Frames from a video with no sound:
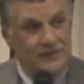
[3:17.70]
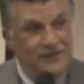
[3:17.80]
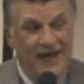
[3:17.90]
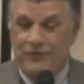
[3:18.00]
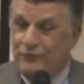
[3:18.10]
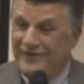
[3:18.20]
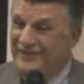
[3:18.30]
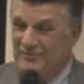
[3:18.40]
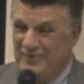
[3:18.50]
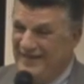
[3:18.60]
not
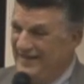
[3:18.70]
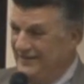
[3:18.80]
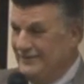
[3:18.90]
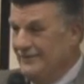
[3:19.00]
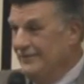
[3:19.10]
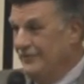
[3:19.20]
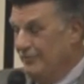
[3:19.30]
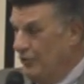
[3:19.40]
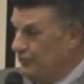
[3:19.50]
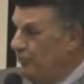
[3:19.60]
really being the
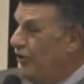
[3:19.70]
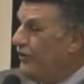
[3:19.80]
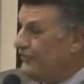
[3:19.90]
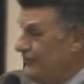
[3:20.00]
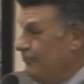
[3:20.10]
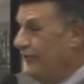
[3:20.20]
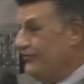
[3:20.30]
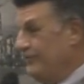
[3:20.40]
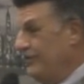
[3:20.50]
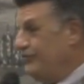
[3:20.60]
most partisan
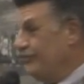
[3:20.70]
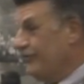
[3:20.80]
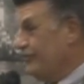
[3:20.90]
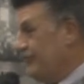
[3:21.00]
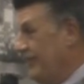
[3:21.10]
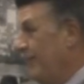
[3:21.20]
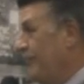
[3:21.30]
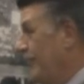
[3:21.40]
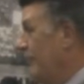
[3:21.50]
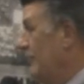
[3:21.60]
person that you could have sent up
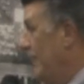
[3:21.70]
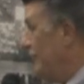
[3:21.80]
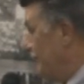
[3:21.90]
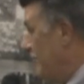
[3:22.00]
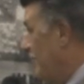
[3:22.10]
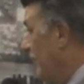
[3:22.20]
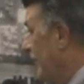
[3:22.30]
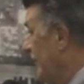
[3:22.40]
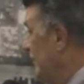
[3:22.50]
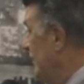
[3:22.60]
there. I was a
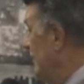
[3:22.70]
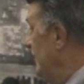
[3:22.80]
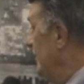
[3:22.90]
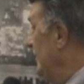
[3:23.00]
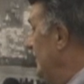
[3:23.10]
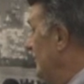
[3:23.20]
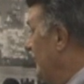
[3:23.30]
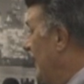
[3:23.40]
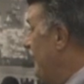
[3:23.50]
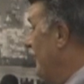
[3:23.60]
Republican,
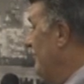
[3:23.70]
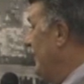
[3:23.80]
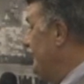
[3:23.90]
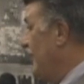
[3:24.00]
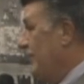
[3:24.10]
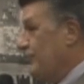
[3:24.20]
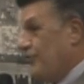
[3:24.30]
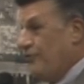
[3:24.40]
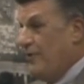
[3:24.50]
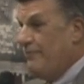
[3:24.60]
but I thought my job was to
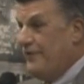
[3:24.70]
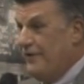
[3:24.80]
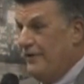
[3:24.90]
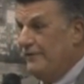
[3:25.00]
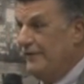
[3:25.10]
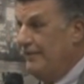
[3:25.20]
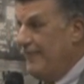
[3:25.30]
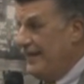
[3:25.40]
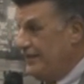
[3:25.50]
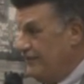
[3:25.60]
go up there and
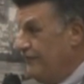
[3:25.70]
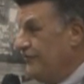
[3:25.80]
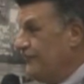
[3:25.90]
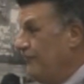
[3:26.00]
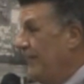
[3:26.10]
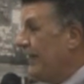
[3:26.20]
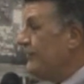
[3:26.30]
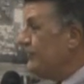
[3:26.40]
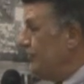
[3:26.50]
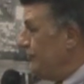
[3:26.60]
make a difference for my
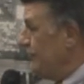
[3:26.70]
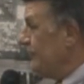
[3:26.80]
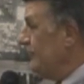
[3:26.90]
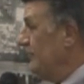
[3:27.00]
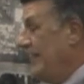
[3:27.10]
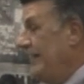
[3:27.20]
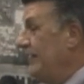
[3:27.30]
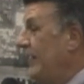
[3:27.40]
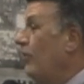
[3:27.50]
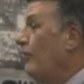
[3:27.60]
constituents. They didn't
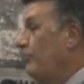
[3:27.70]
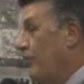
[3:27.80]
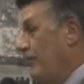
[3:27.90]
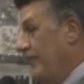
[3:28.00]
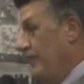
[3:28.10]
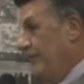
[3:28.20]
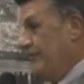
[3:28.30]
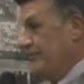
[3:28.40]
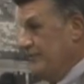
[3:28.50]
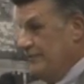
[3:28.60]
care what party I
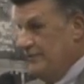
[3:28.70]
was.